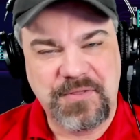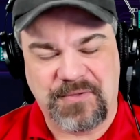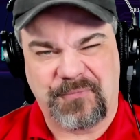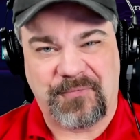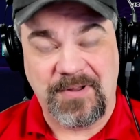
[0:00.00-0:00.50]

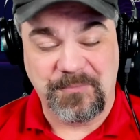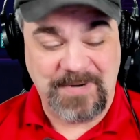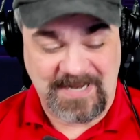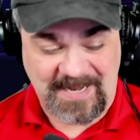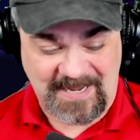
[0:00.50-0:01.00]
fun
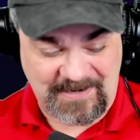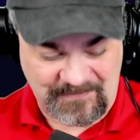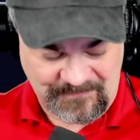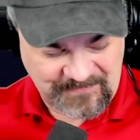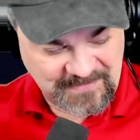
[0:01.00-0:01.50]
we
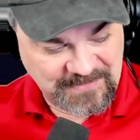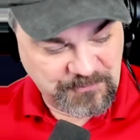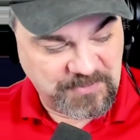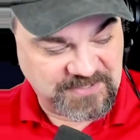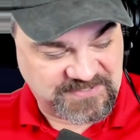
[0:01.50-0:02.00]
have
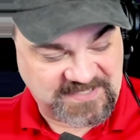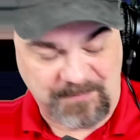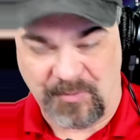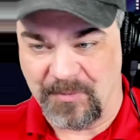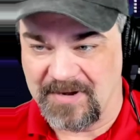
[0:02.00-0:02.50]
when you
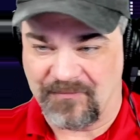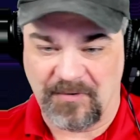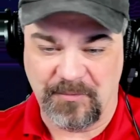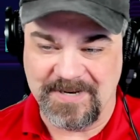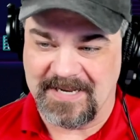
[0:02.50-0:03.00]
step away for
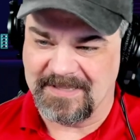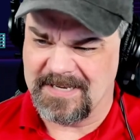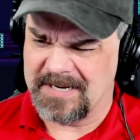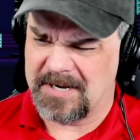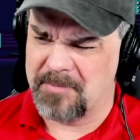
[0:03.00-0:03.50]
a week and then
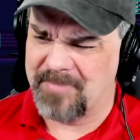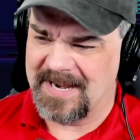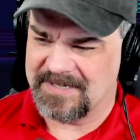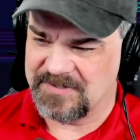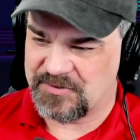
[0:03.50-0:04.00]
you come
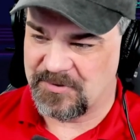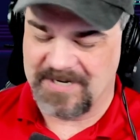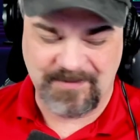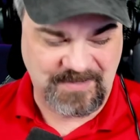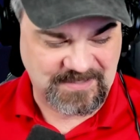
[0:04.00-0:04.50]
back to
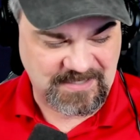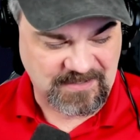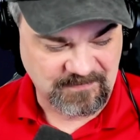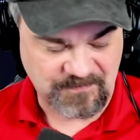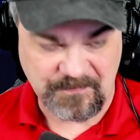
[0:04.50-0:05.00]
stream and then
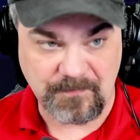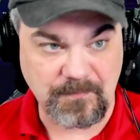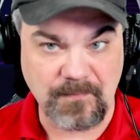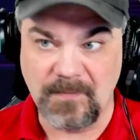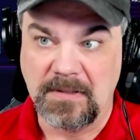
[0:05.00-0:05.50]

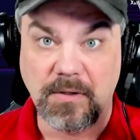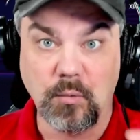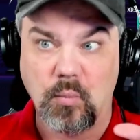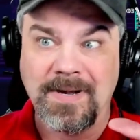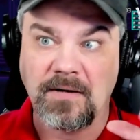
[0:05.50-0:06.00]

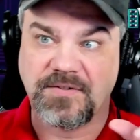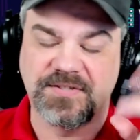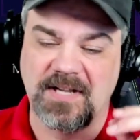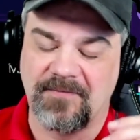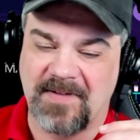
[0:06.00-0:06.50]
weird
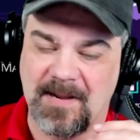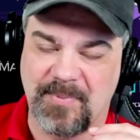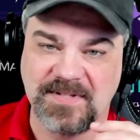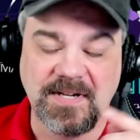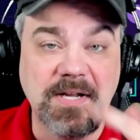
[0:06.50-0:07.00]
stuff
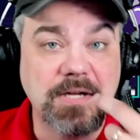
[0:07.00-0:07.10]
happens.